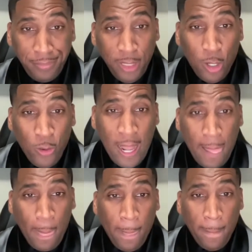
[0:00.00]
All right?
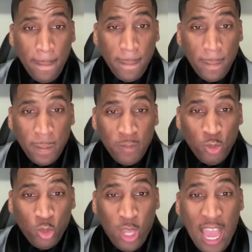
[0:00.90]

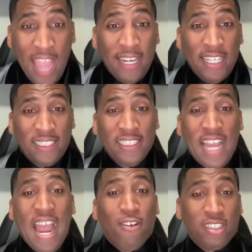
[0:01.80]
Hey, listen,
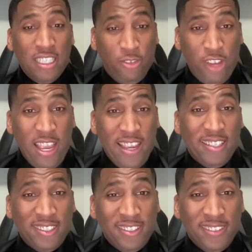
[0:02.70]
I was in the
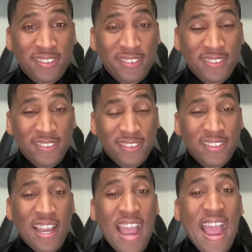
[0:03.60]
feds.
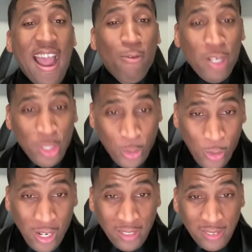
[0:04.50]
I went to
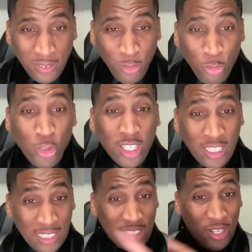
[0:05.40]
court for a
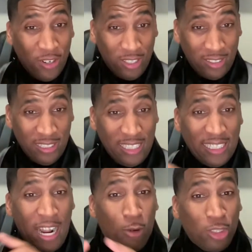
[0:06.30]
gun charge.
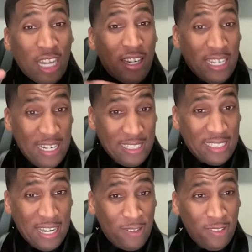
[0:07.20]
Listen, I want y'all to hear this
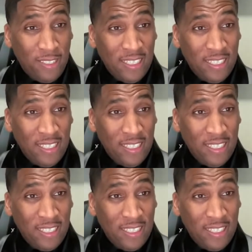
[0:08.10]
now.